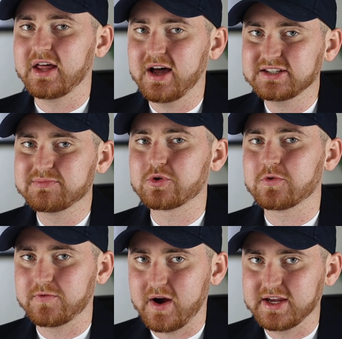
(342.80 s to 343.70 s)
not
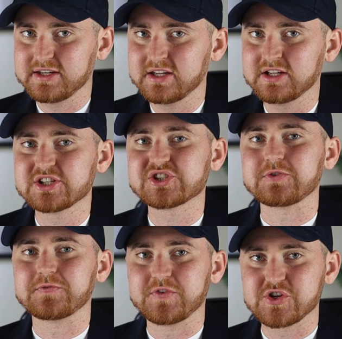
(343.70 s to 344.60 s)
providing
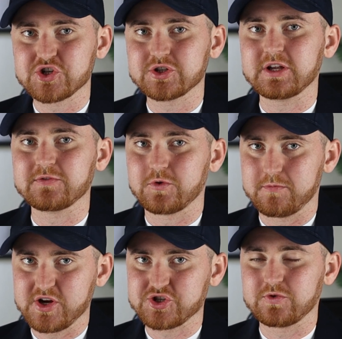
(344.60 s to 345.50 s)
sufficient
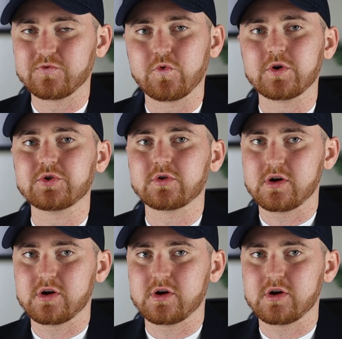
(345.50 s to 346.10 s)
information for your